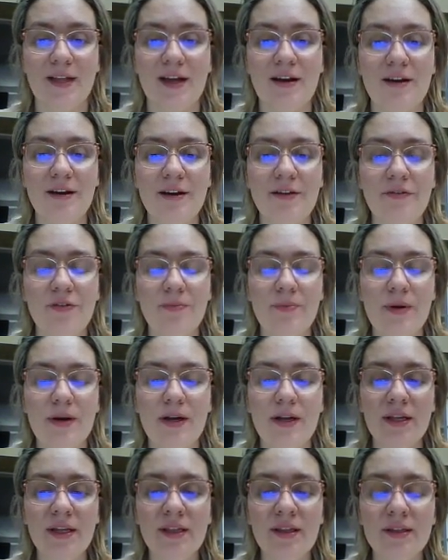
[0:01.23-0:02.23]
Hi
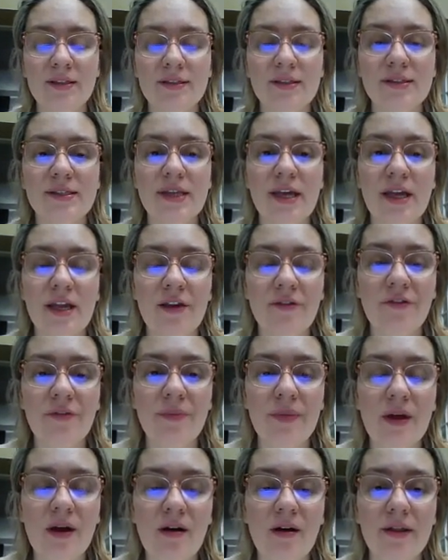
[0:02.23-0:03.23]
everybody, this is Katie
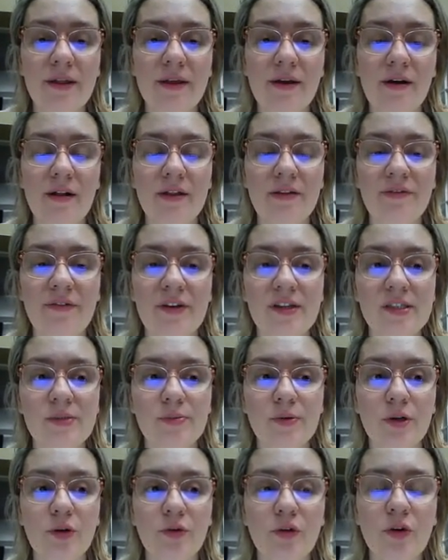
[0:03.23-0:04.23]
from the Ollie Ollie
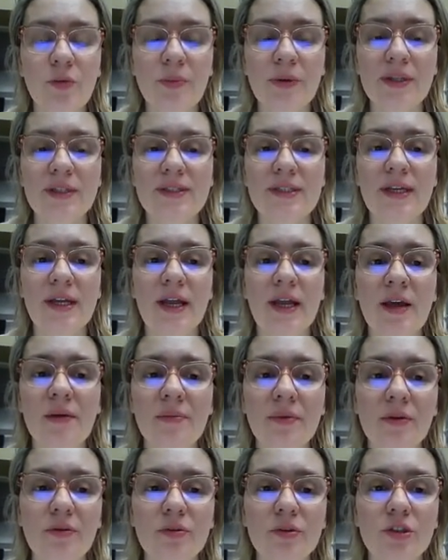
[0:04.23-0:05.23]
Facebook group, and today
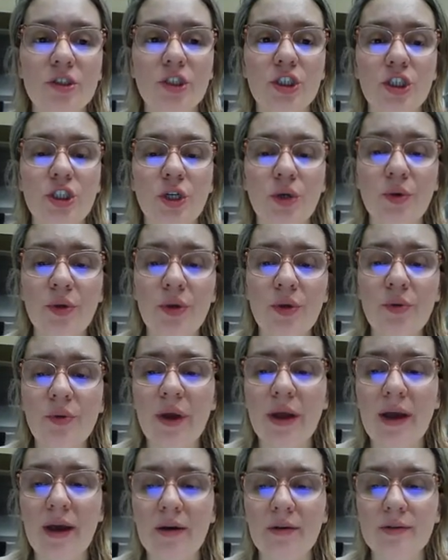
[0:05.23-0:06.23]
I'm going to show you
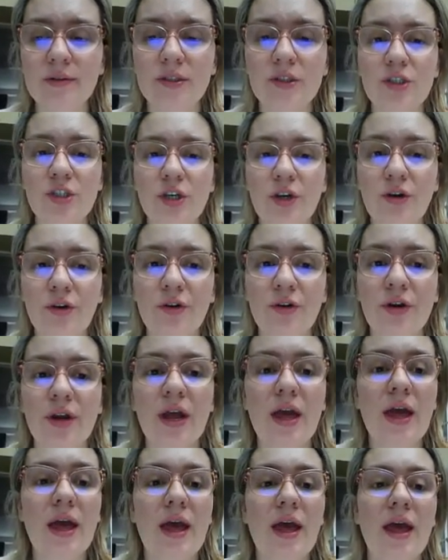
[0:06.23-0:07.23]
how to
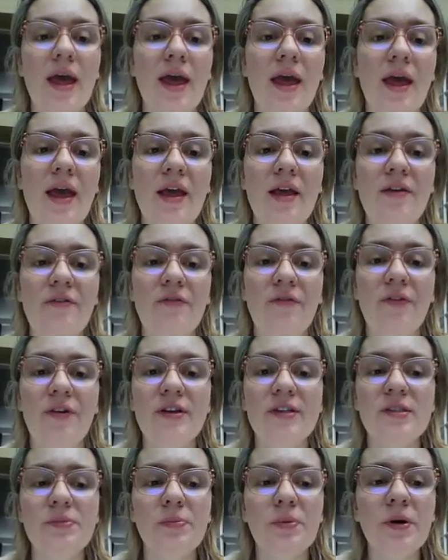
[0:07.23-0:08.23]
turn a
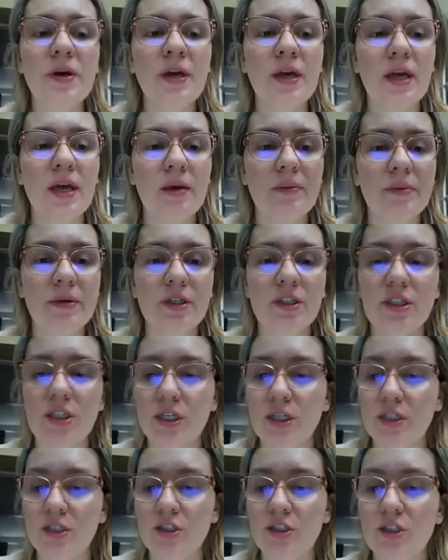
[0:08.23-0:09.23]
Facebook image
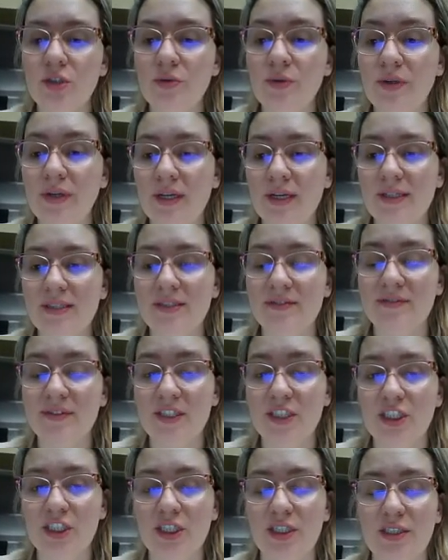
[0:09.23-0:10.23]
into an
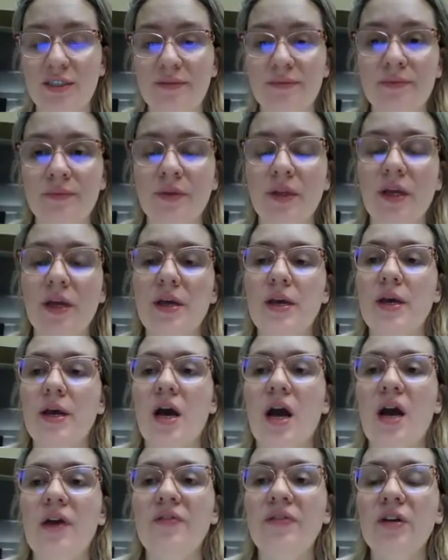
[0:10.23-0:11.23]
SVG.
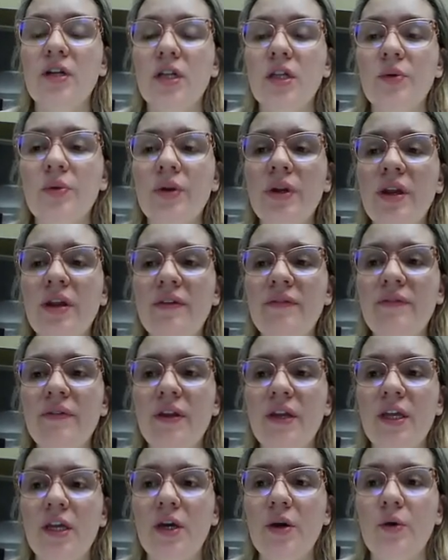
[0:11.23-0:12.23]
I've included a
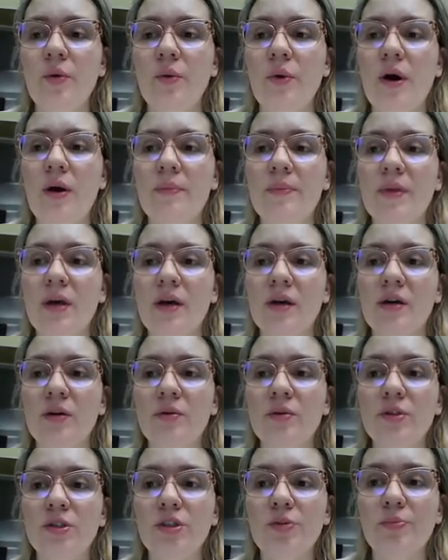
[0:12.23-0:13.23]
video. I'm not
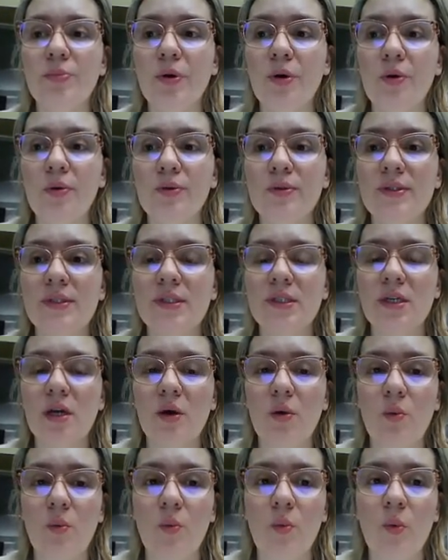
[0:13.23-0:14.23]
going to post it